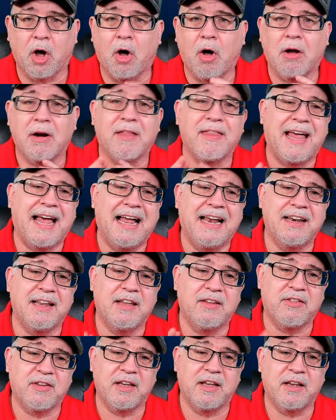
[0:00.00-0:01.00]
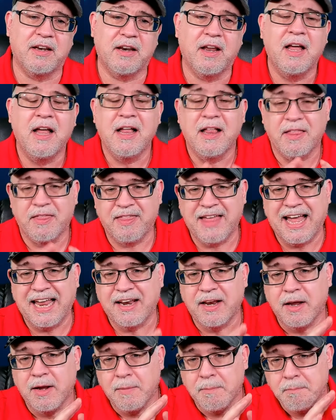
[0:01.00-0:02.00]
All of that is in
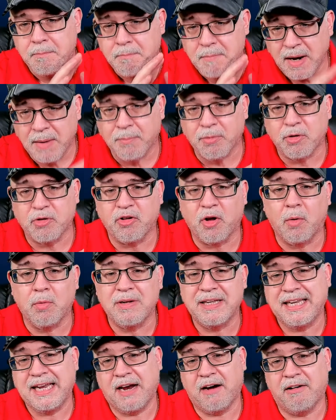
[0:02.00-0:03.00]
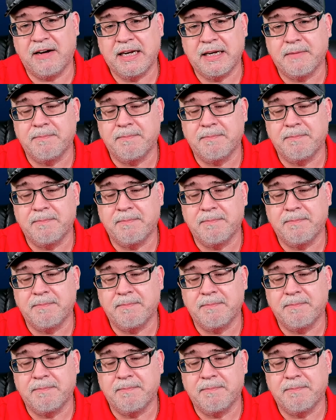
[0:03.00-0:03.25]
that members only area.